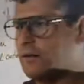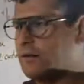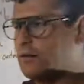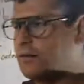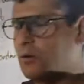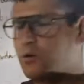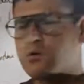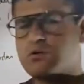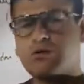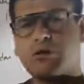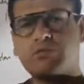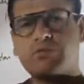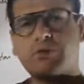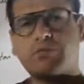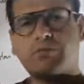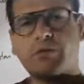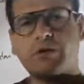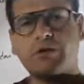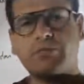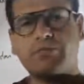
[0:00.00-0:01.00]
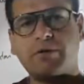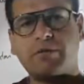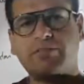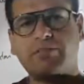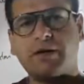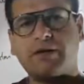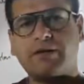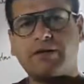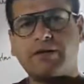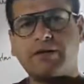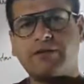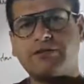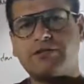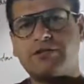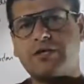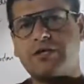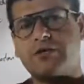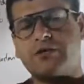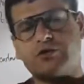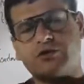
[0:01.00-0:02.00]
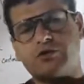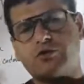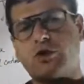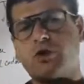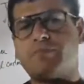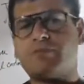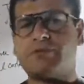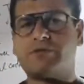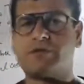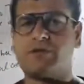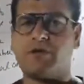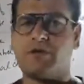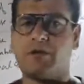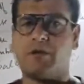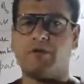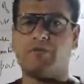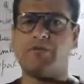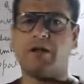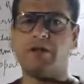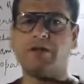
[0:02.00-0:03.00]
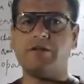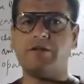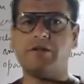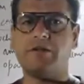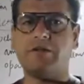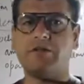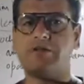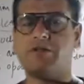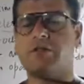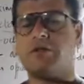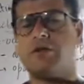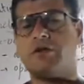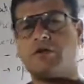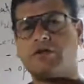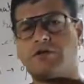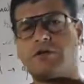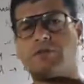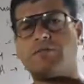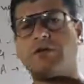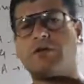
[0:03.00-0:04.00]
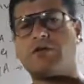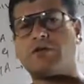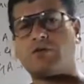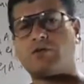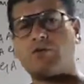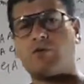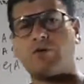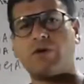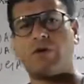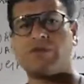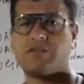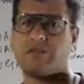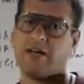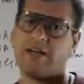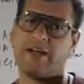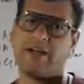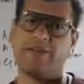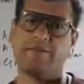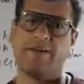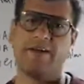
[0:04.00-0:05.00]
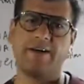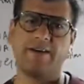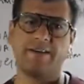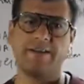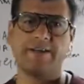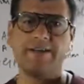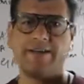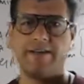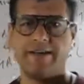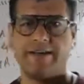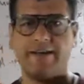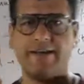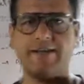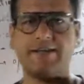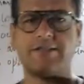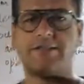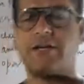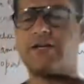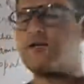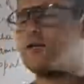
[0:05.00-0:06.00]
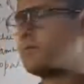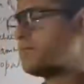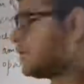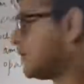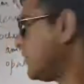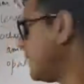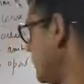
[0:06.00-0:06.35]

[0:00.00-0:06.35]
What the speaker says: growth of the polypeptide chain stops when these termination codons arrive at the A site of the